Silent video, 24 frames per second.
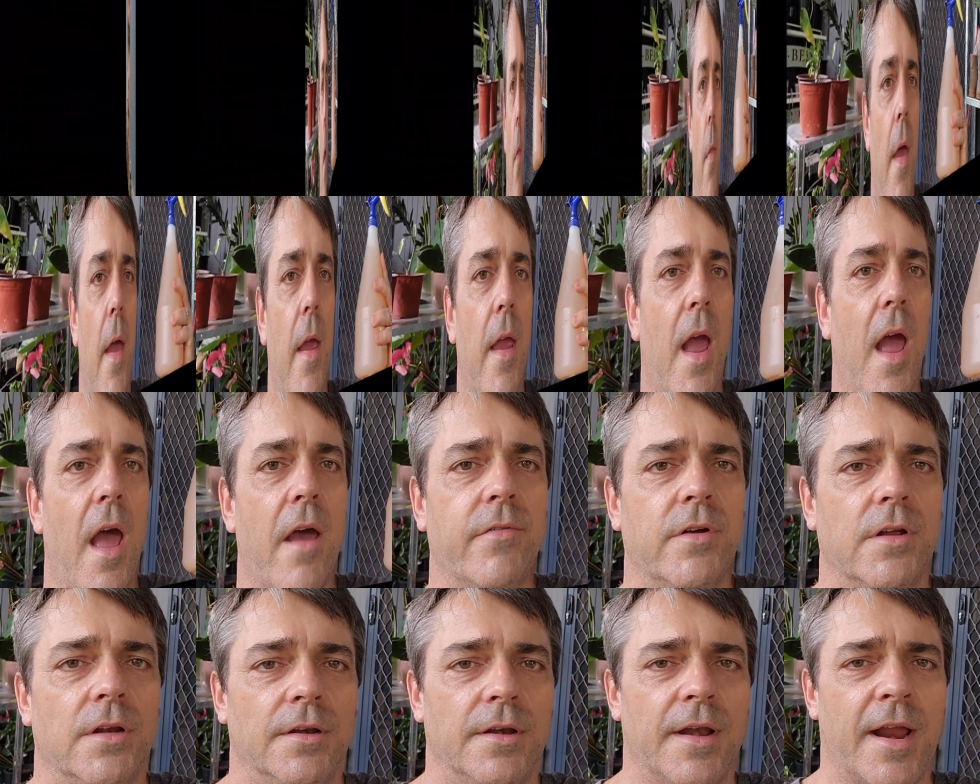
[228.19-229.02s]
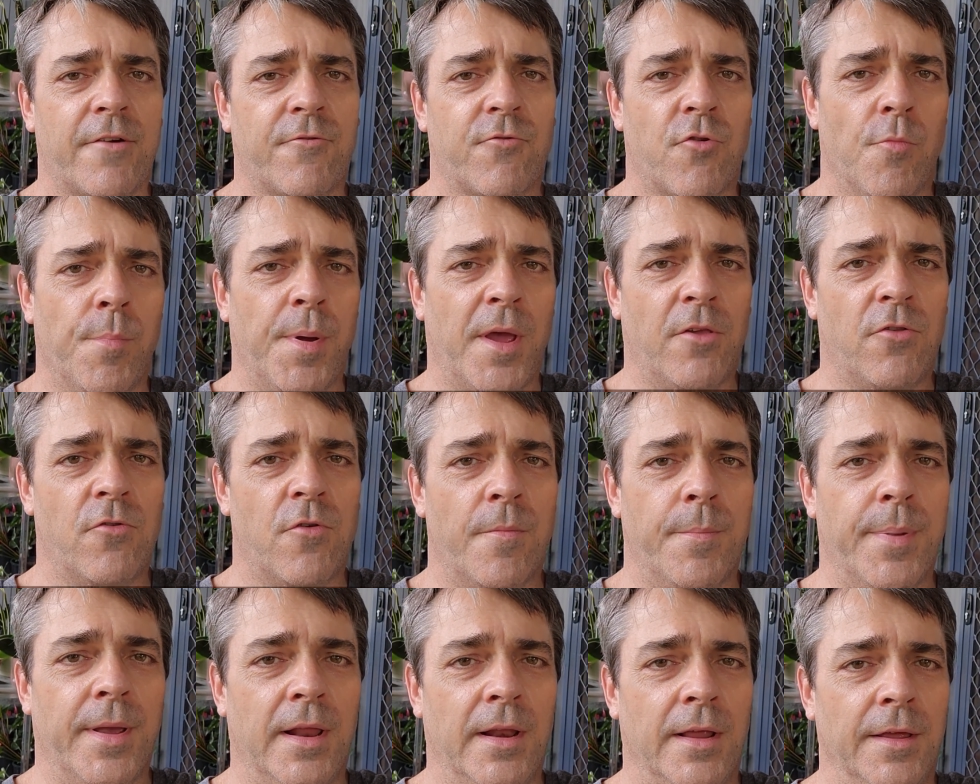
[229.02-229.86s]
And there you have it, natural pest
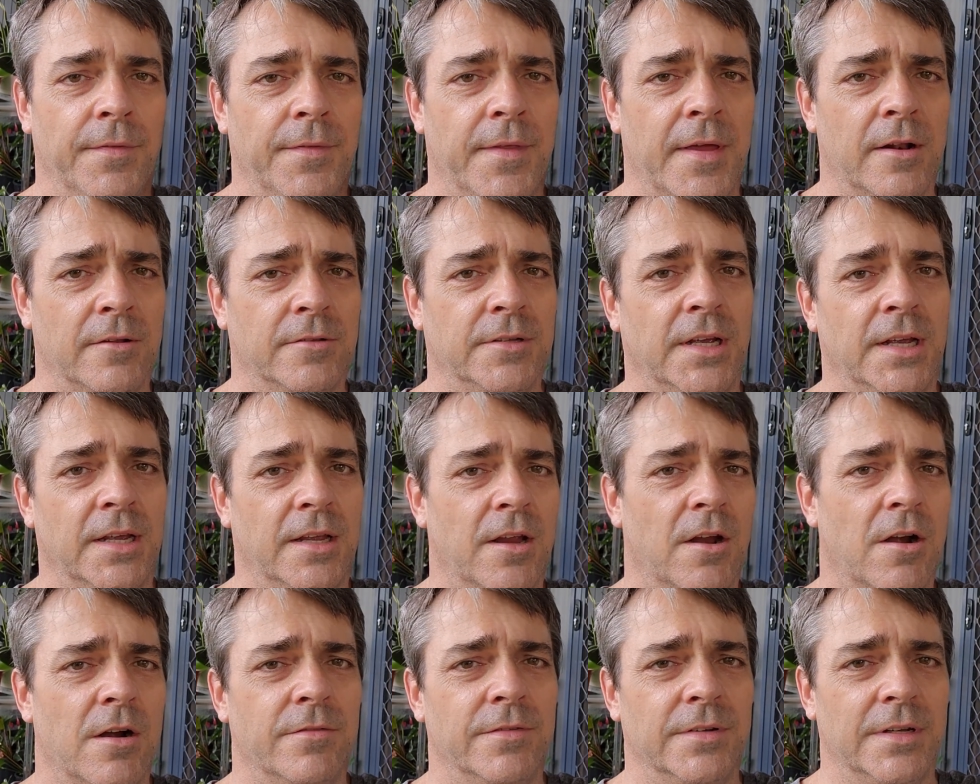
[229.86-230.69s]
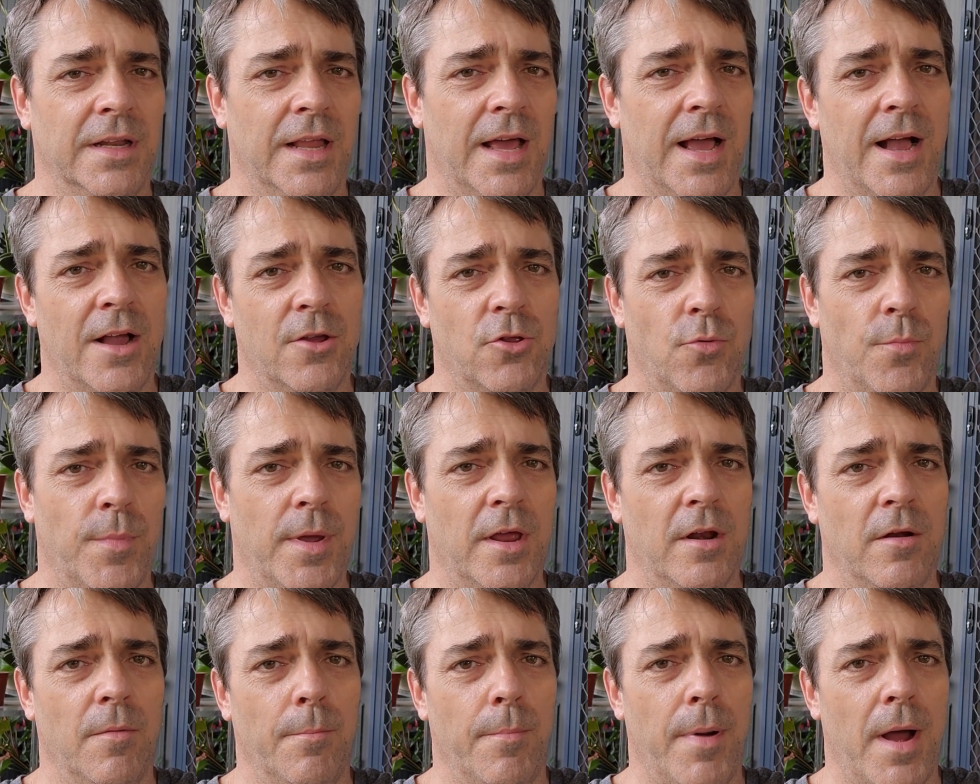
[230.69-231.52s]
repellent. That'll take care of a large
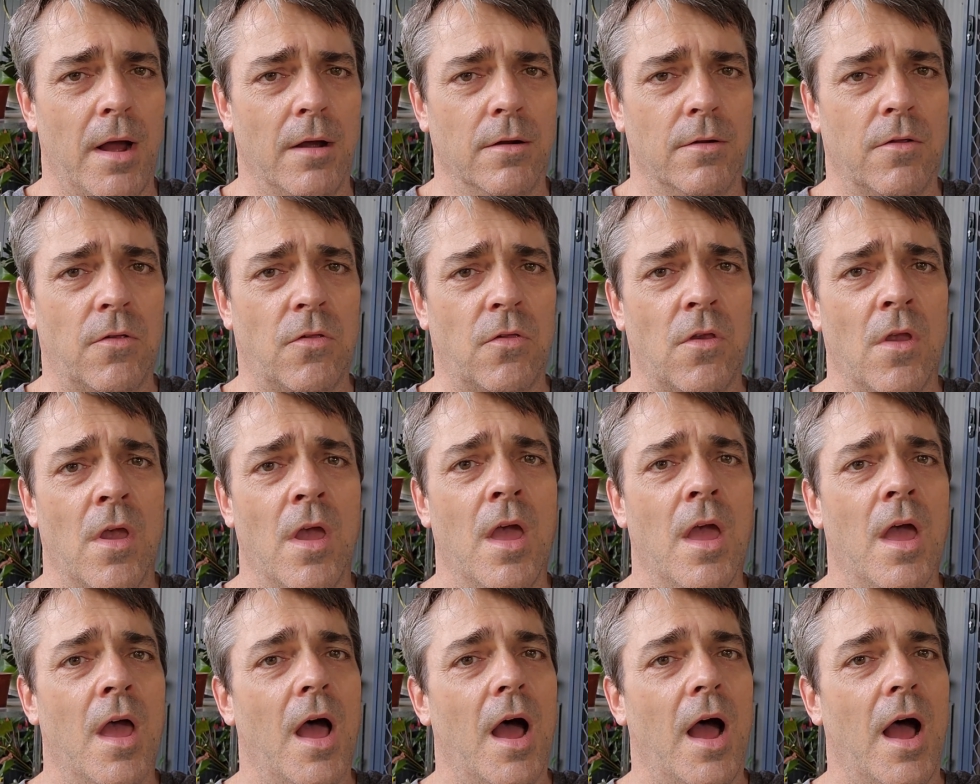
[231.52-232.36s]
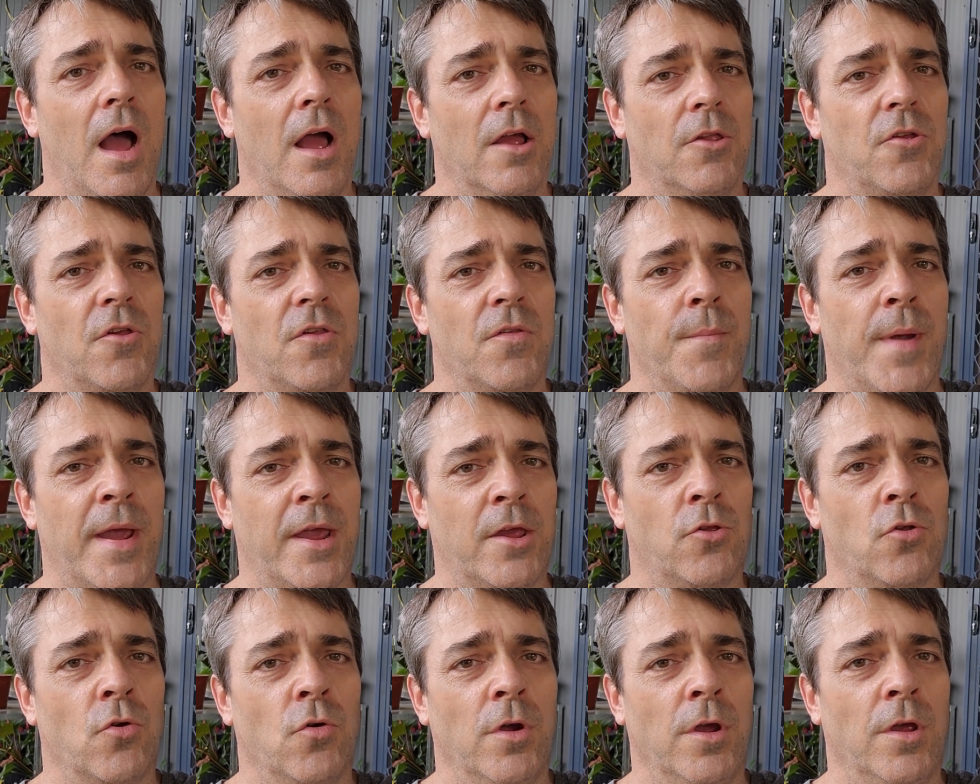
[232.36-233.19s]
amount of bugs. Just
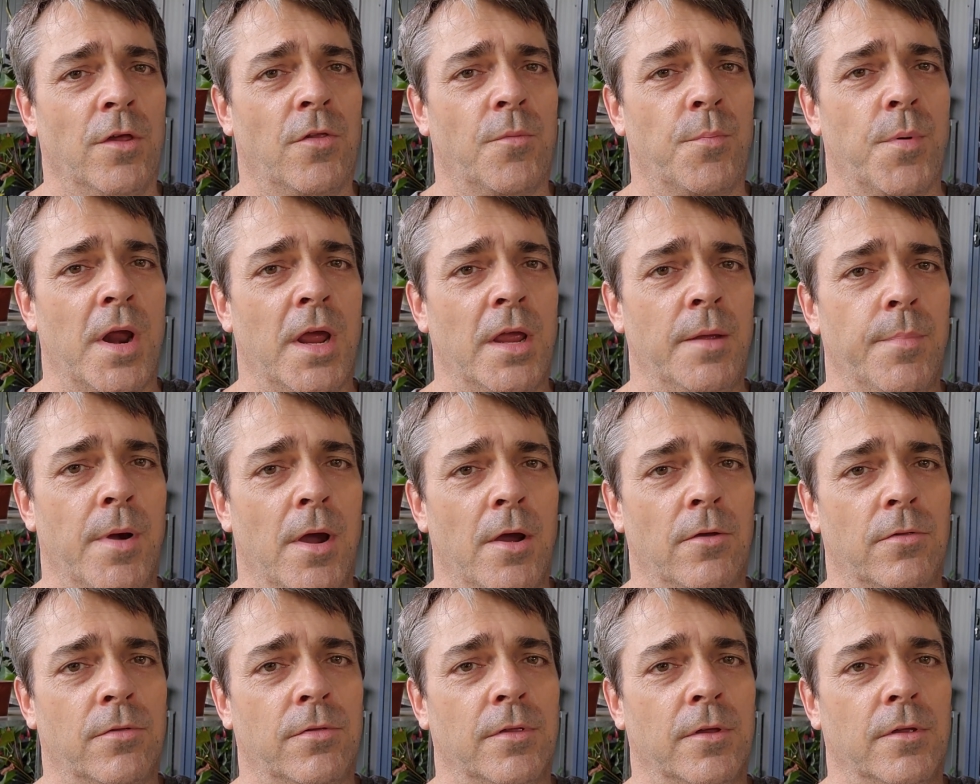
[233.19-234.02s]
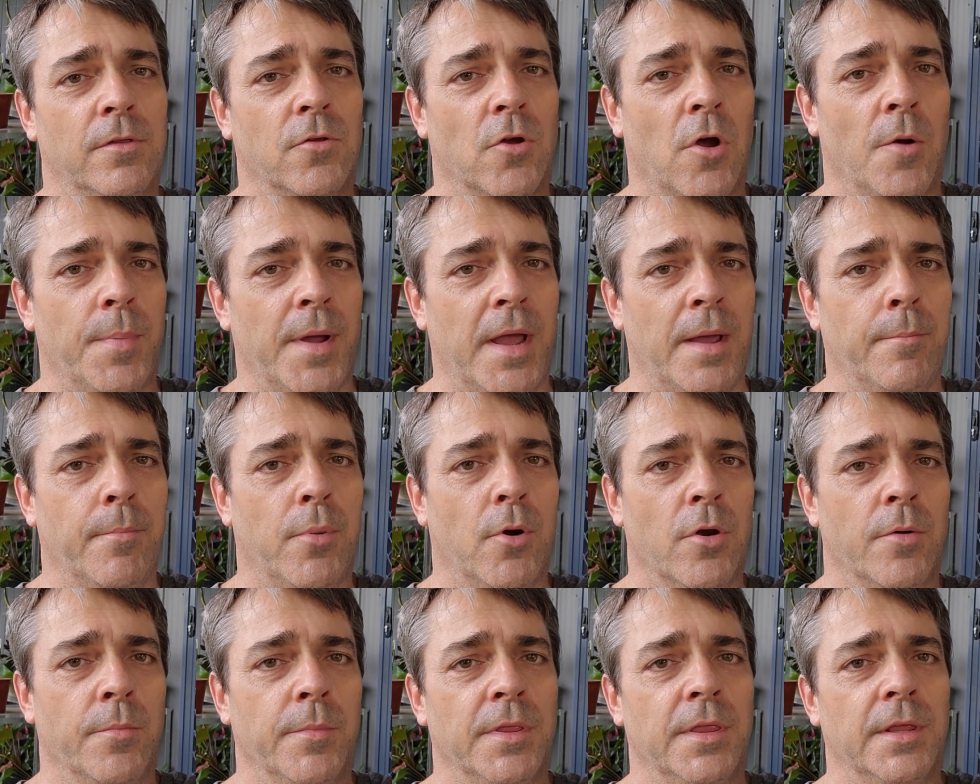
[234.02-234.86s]
make sure you spray both the top and
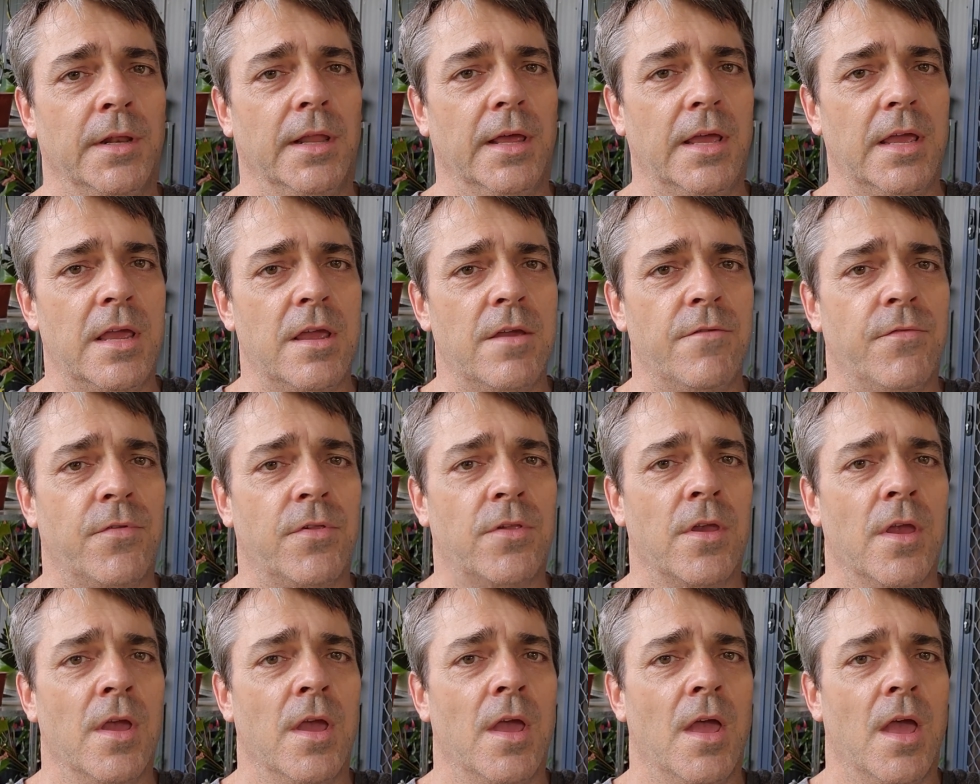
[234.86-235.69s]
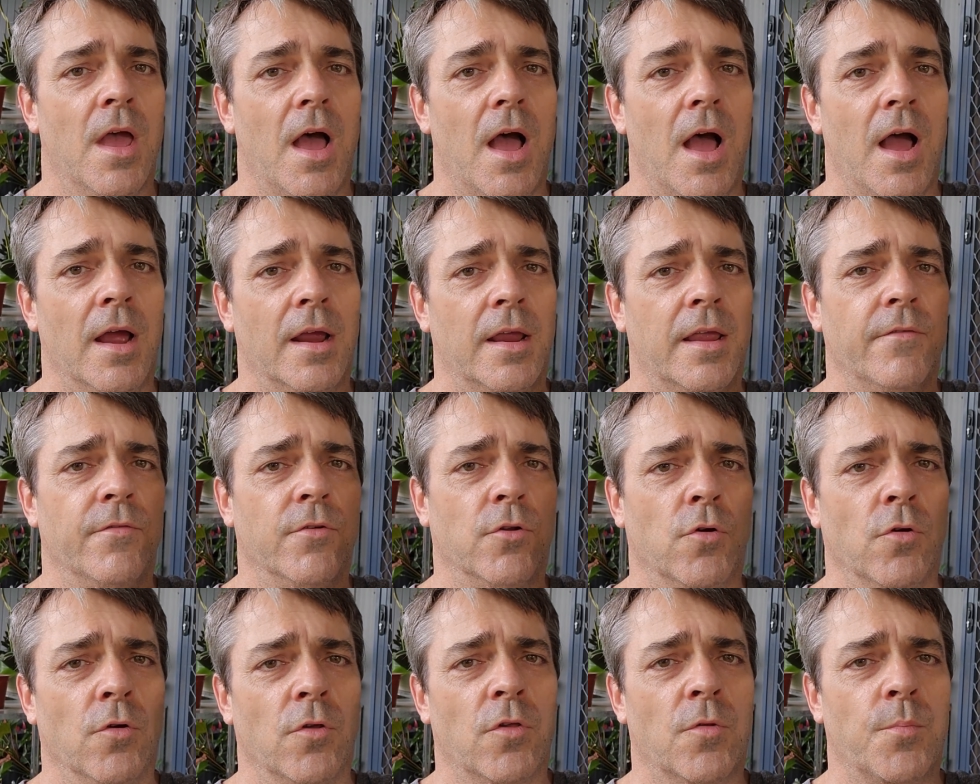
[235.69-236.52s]
bottom of the leaves. Give a
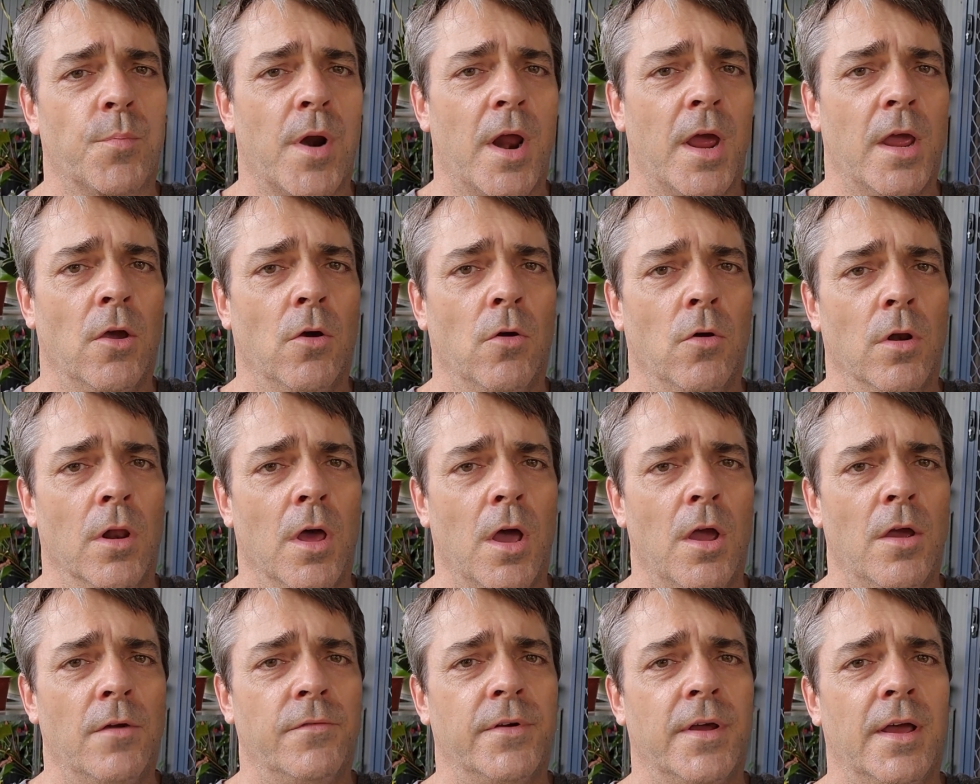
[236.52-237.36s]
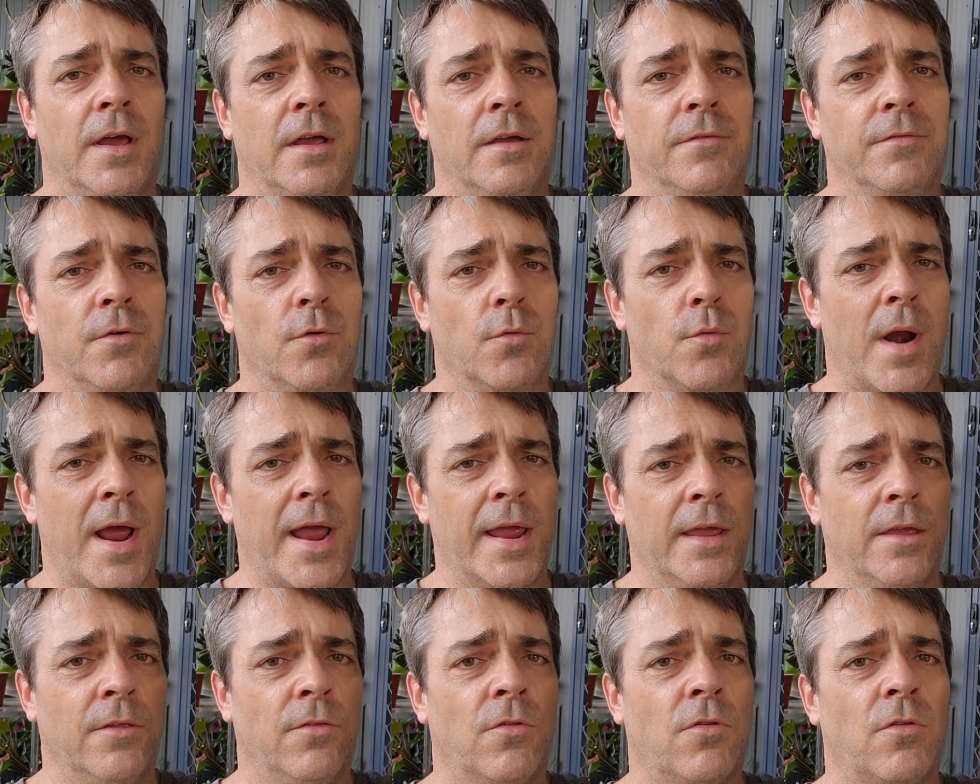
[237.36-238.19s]
good spray all over. If it
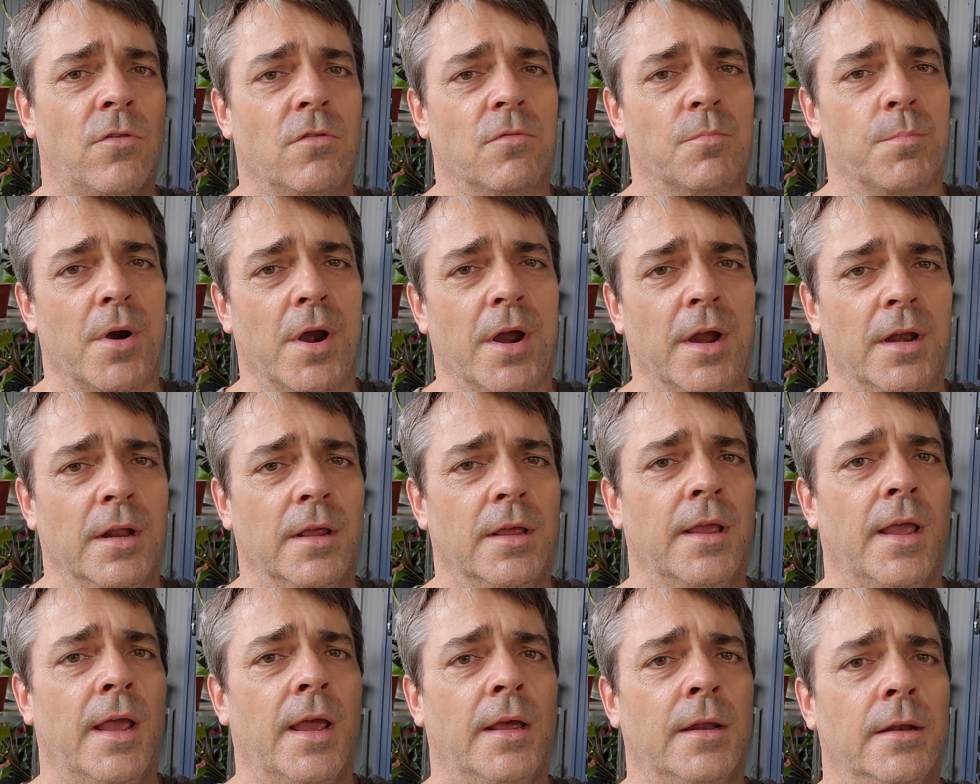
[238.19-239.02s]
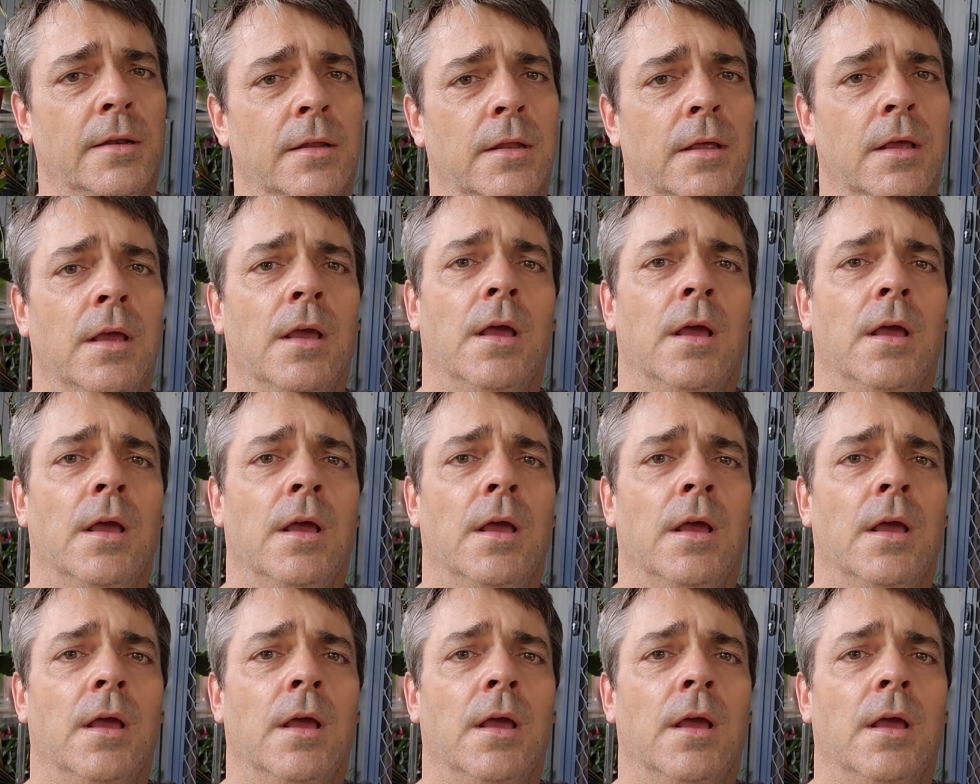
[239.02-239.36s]
rains, spray it again.